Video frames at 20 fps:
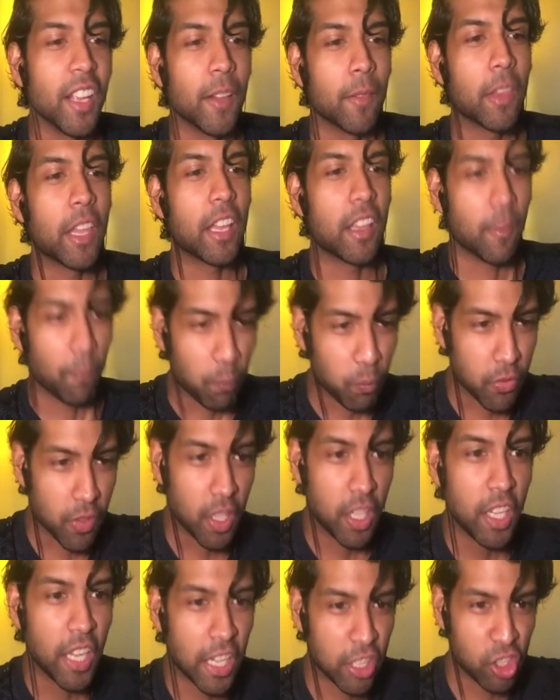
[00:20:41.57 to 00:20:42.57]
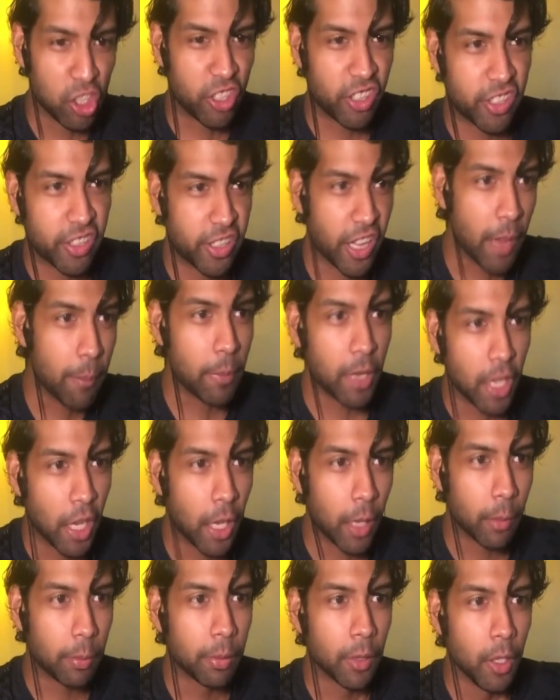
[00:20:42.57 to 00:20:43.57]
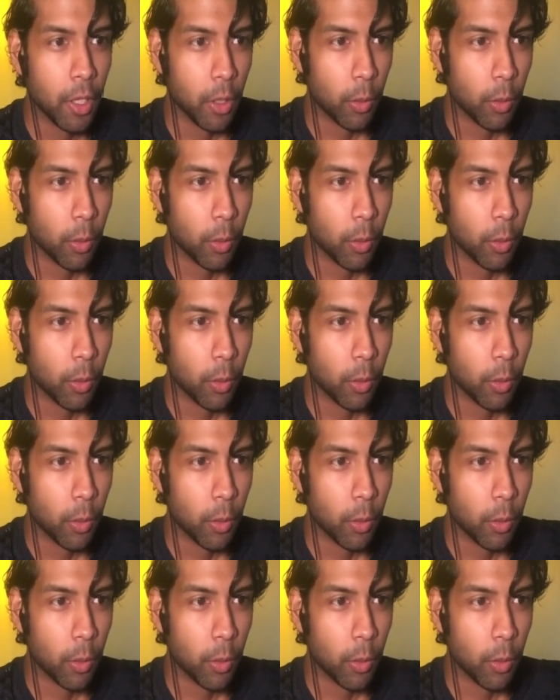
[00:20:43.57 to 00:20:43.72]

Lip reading: like he actually set me up